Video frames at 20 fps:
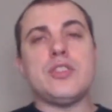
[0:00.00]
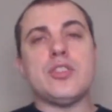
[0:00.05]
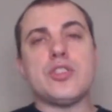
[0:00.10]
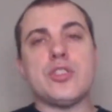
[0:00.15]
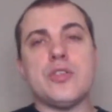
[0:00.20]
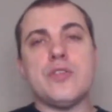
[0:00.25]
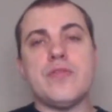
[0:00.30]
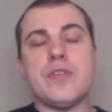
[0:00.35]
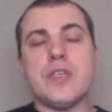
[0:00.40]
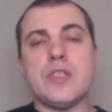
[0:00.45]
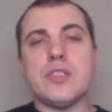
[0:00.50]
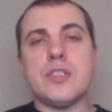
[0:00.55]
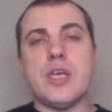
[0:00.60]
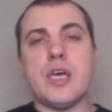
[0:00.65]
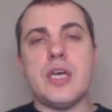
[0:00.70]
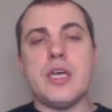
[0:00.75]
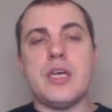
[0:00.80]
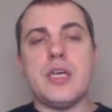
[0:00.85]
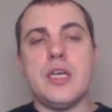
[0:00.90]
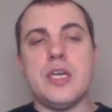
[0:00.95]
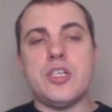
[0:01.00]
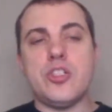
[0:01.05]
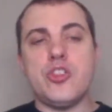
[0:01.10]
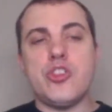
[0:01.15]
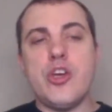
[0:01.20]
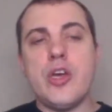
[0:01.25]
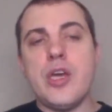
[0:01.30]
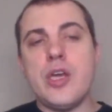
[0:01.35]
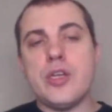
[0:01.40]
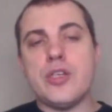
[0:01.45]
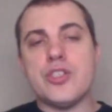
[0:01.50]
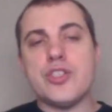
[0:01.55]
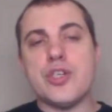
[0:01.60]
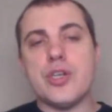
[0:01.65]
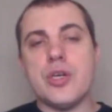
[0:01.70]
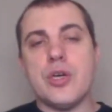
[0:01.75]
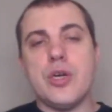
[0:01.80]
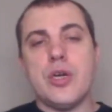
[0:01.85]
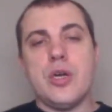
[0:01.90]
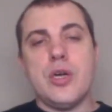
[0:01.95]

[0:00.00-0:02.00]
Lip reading: service like an exchange.